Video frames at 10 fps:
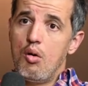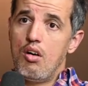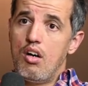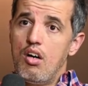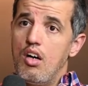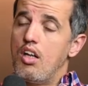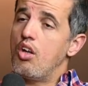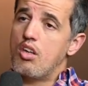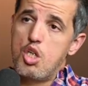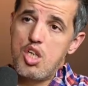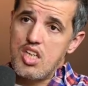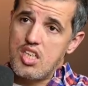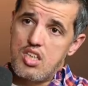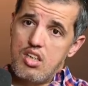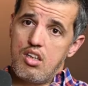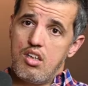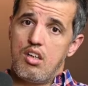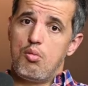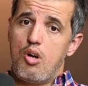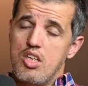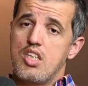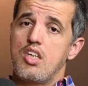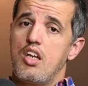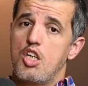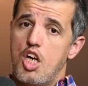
and not just Bosnia and